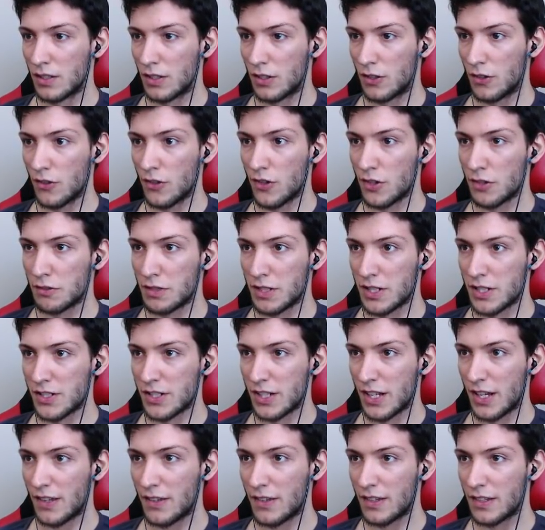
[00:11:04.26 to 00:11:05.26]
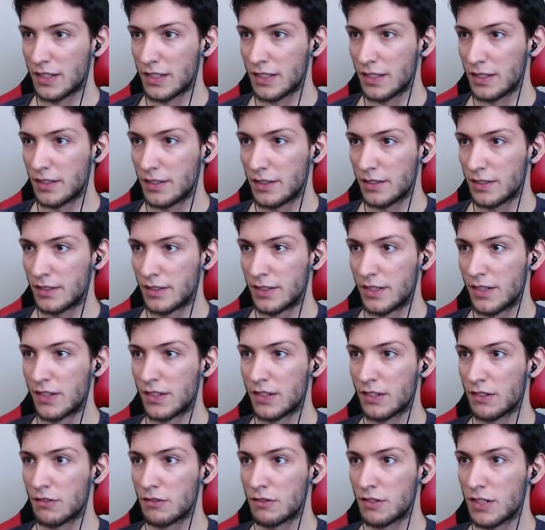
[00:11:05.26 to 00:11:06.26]
Also when chasing, this
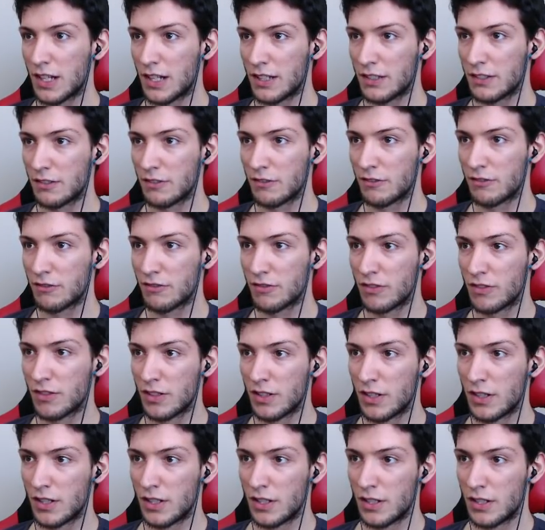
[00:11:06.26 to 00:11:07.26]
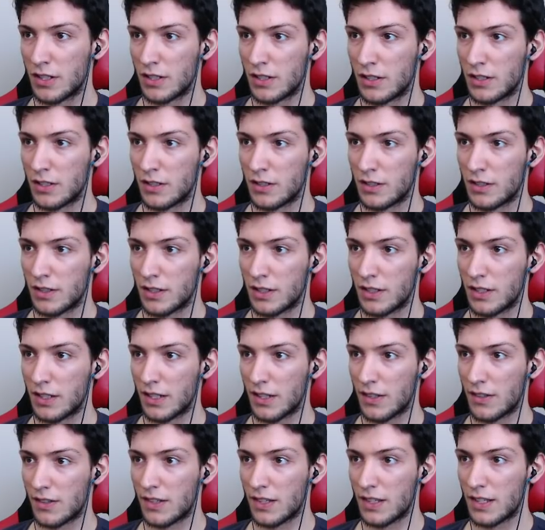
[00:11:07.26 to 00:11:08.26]
Q kind of
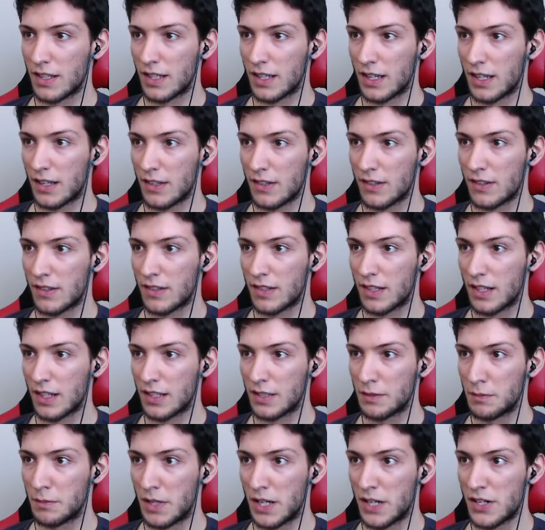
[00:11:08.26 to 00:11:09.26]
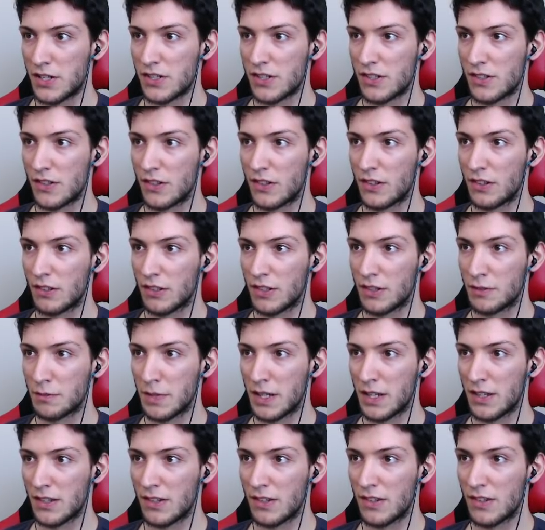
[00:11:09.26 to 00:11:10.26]
has the cast animation, so it
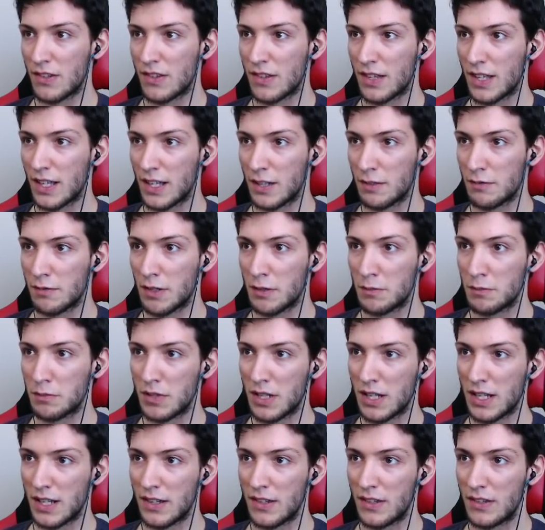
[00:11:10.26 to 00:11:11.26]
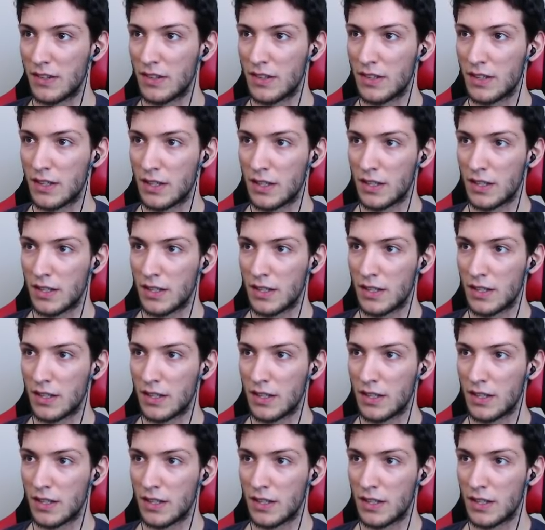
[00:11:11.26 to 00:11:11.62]
makes you stay in one place.